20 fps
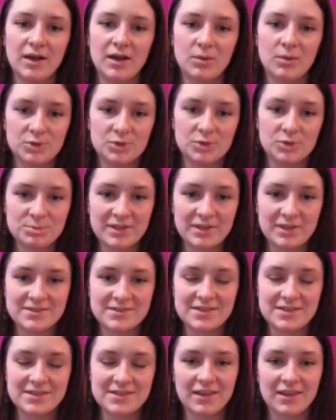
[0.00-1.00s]
which
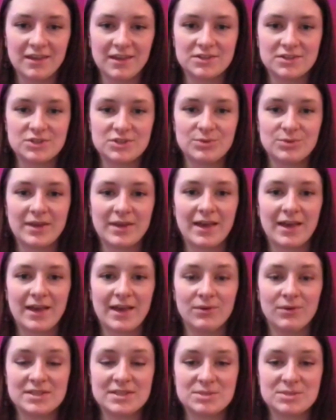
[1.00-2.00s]
means taking into
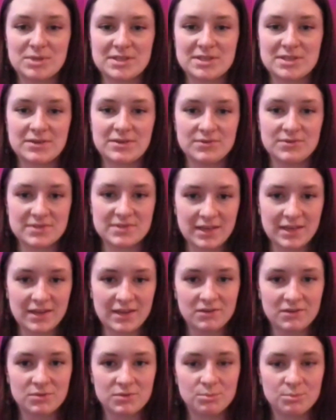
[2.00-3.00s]
account its misuse
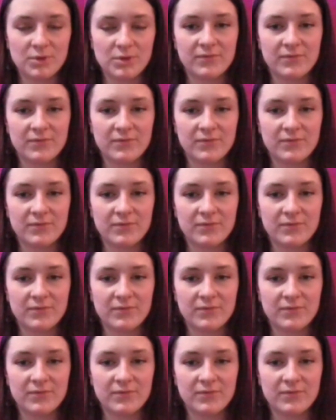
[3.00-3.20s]
and